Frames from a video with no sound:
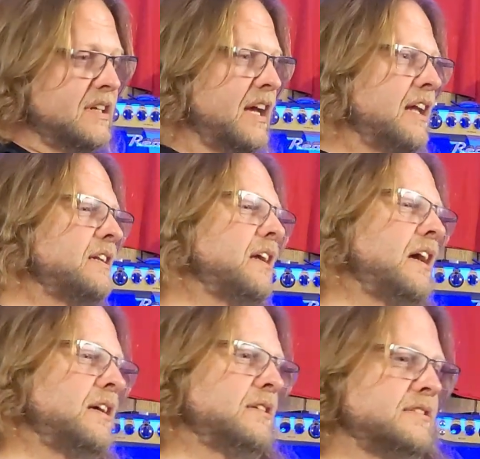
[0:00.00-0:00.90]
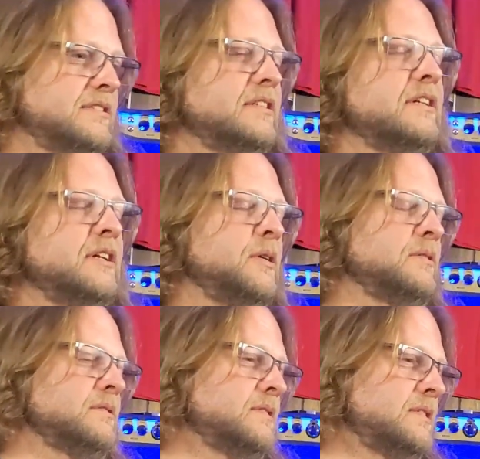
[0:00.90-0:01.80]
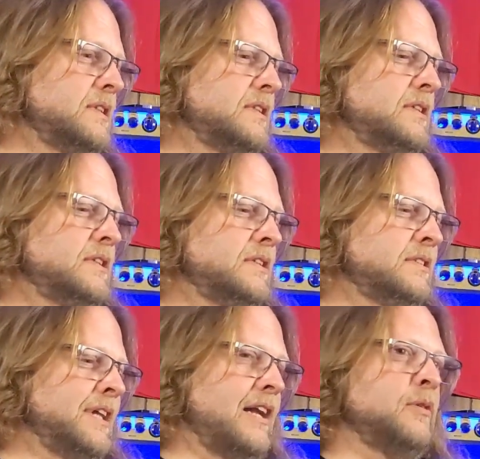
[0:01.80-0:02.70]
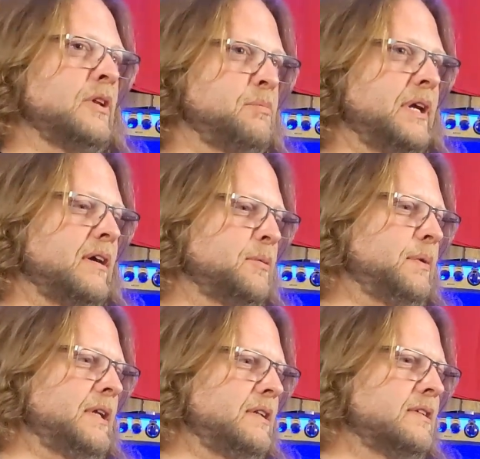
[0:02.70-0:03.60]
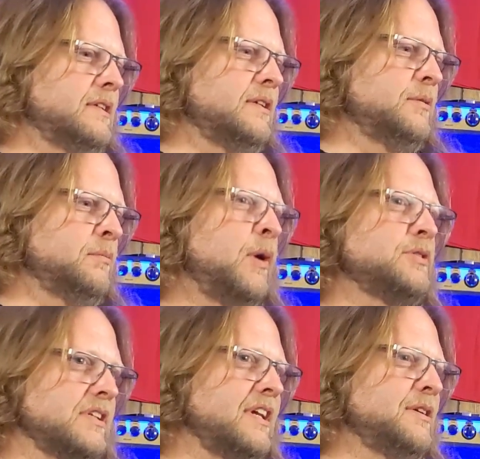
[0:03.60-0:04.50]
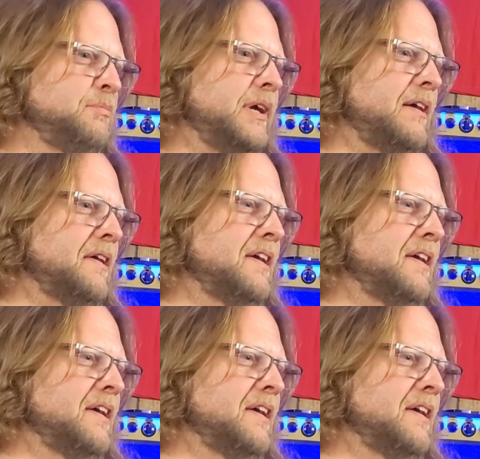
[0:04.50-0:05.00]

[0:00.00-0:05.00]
and you know, not only beer, but mostly beer.